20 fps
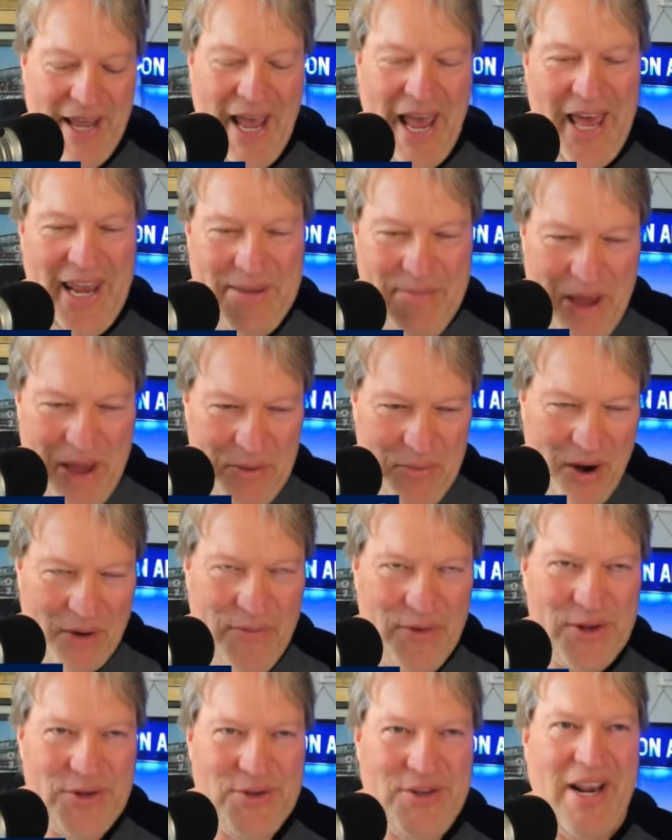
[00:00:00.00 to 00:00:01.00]
And he made
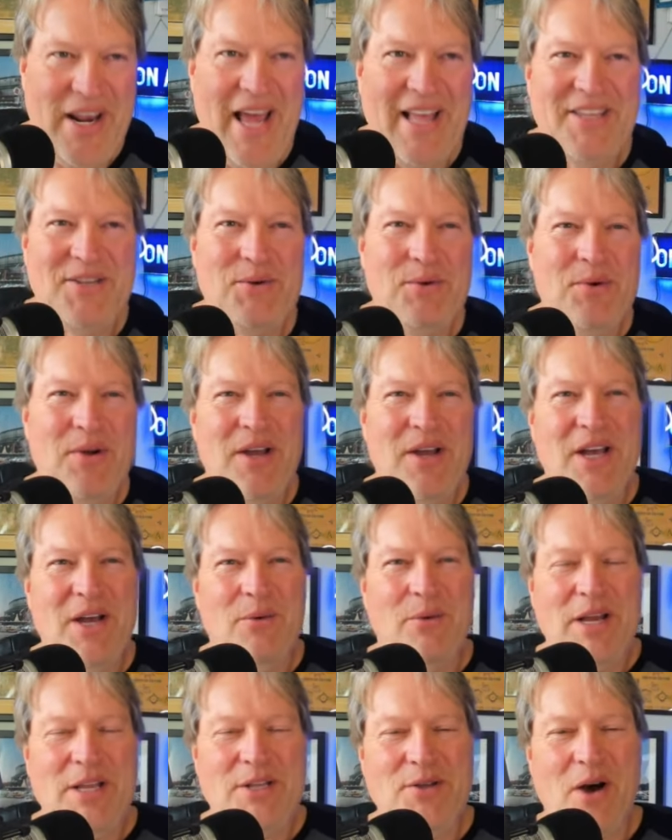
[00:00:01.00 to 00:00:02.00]
reference to that too
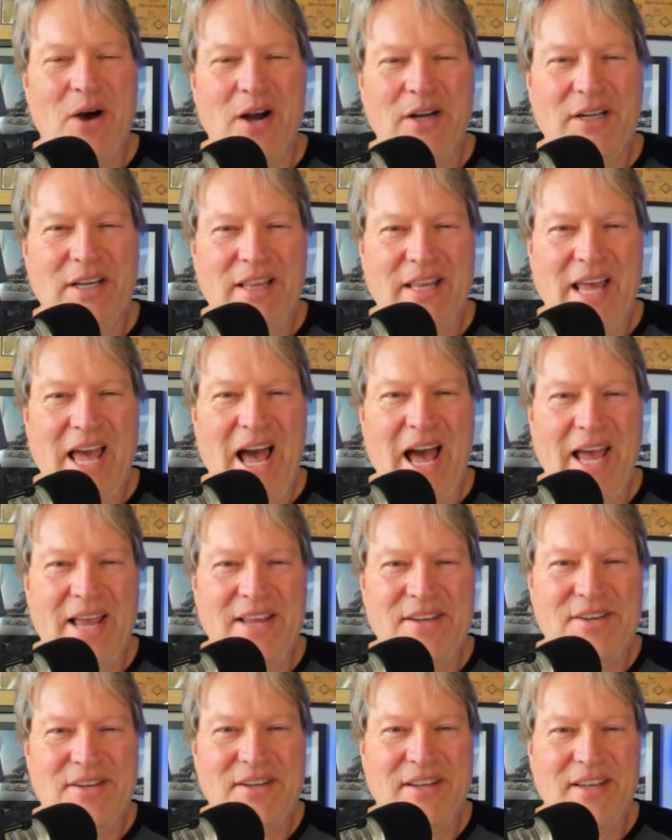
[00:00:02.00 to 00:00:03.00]
when he talked to the
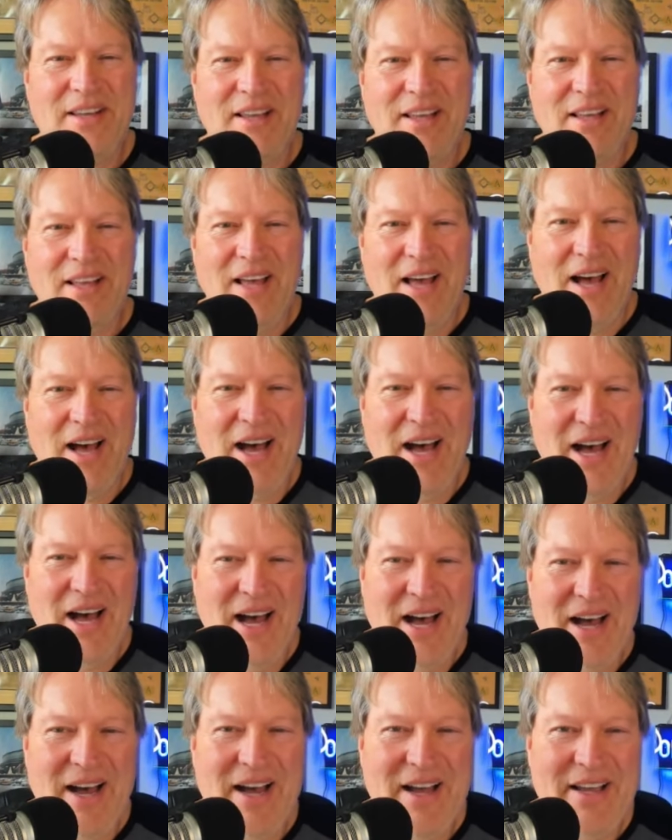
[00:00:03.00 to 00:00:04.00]
guys,
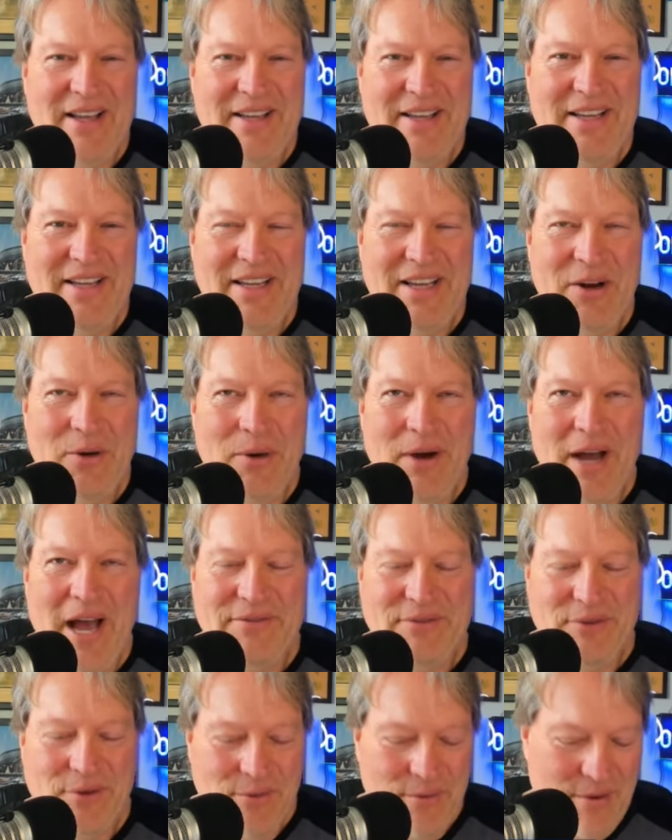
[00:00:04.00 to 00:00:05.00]
after
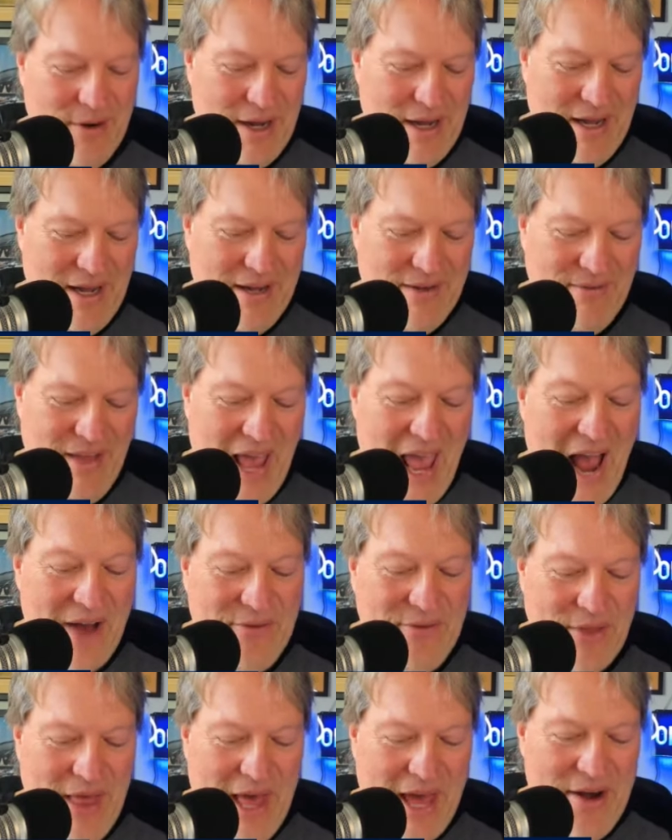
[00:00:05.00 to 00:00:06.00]

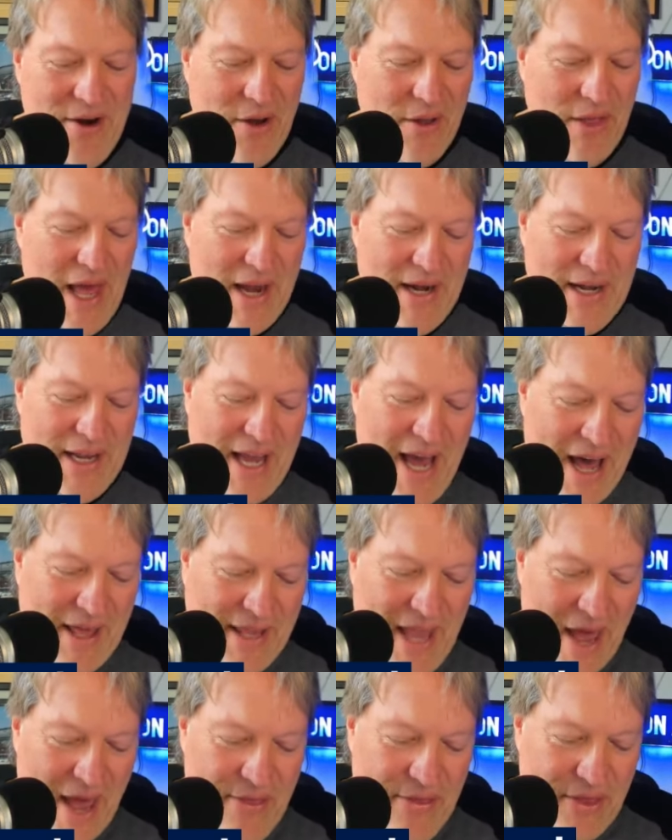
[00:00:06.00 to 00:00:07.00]
that and all that, and he
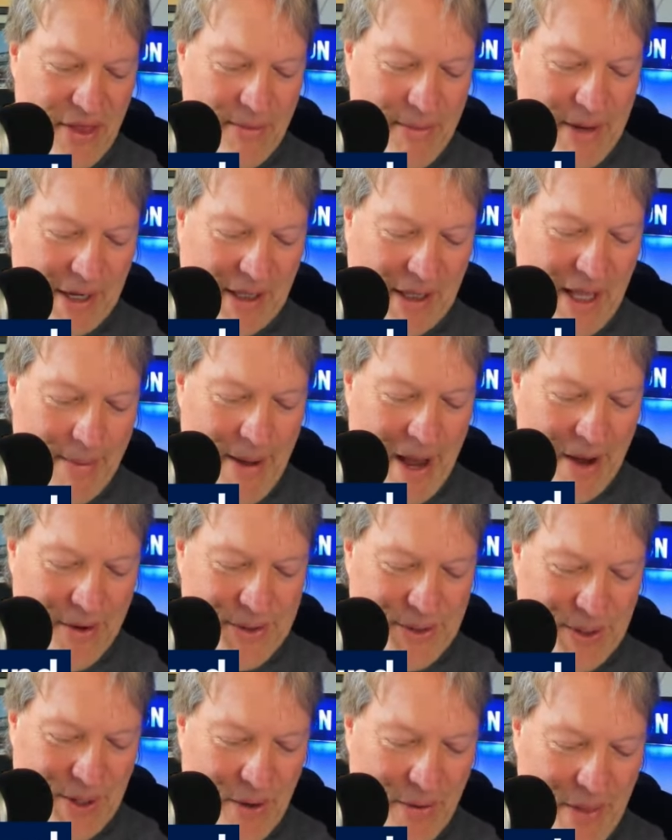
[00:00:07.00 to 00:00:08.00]
gathered them in a
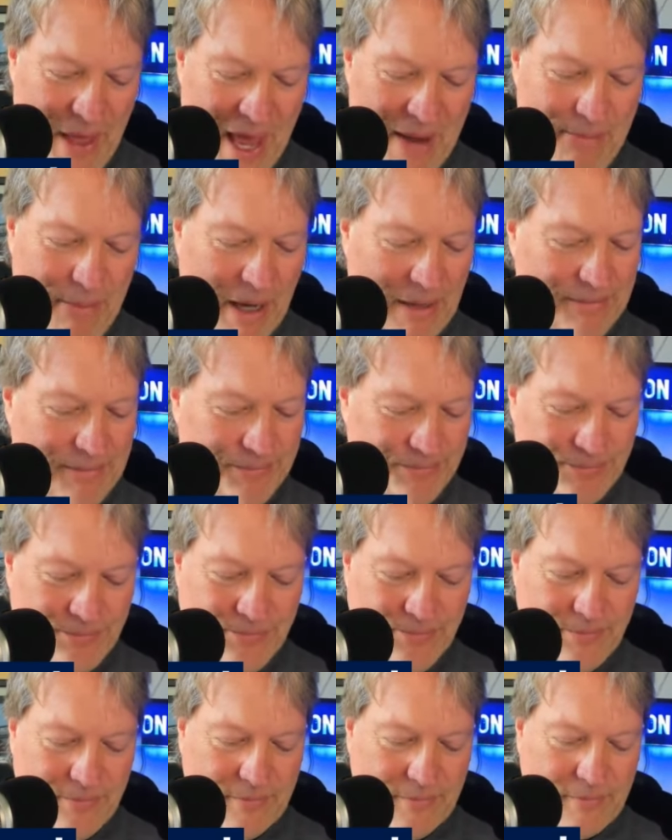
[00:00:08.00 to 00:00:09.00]
clubhouse and all that. But,
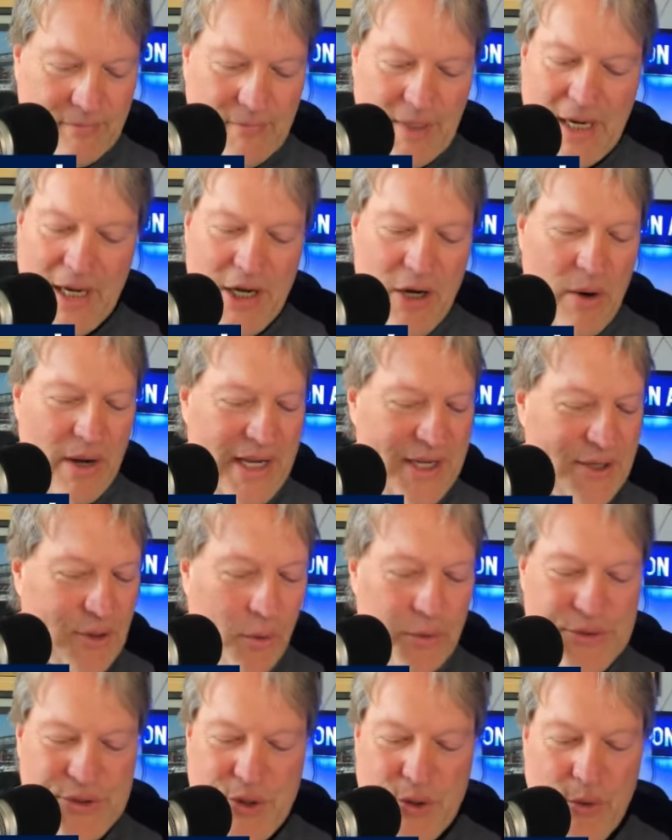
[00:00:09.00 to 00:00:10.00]
you know, he's
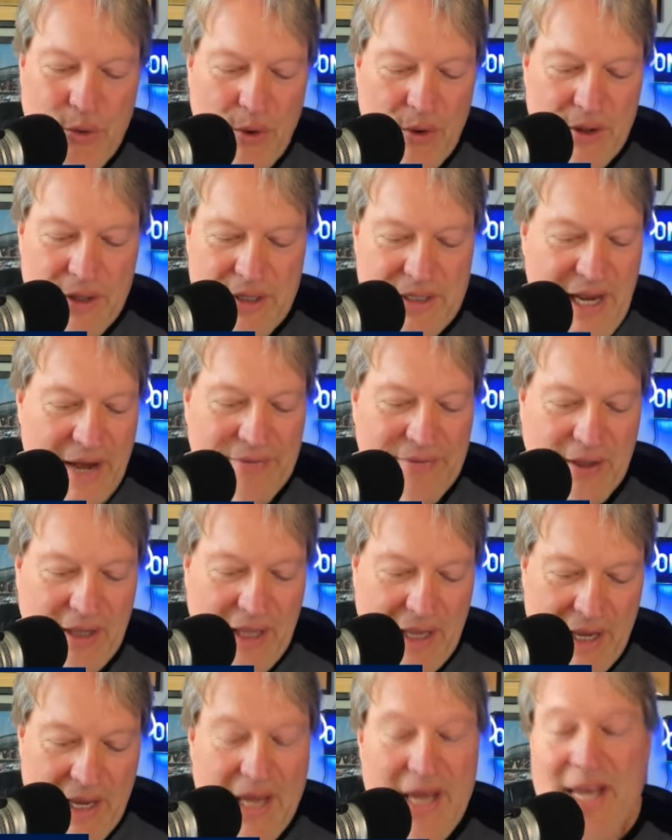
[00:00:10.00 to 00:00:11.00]
old school.
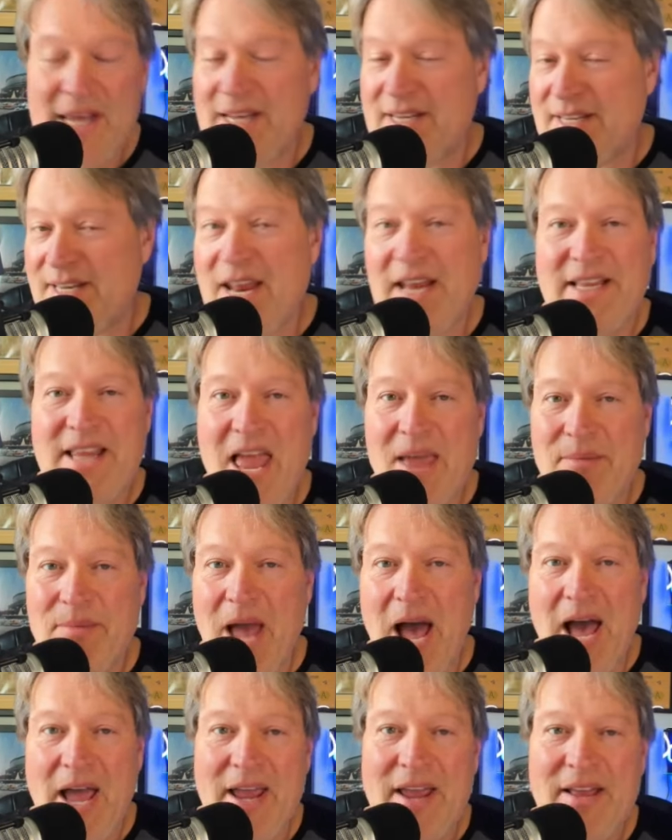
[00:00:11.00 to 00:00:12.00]
Definitely. He's nickname
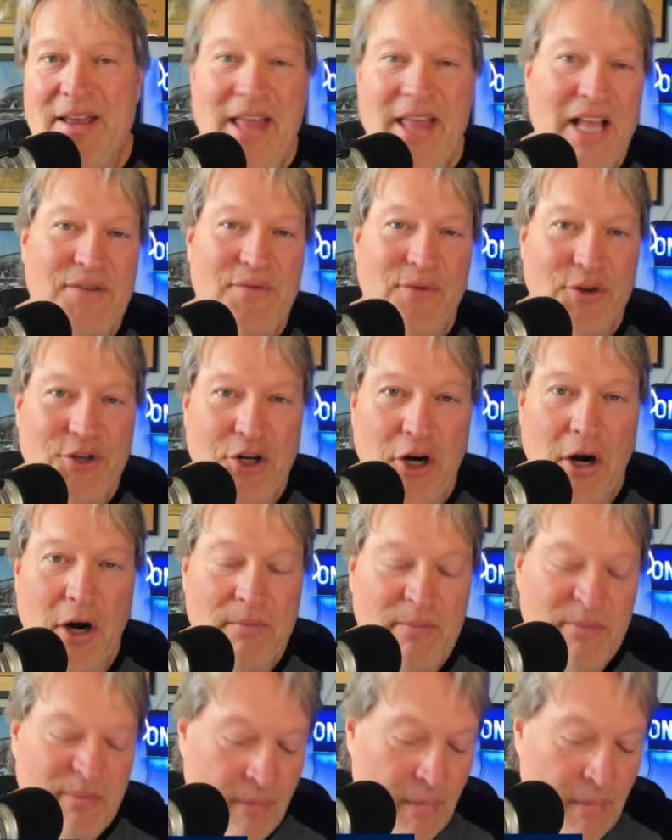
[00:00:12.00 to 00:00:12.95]
guy. That's for sure.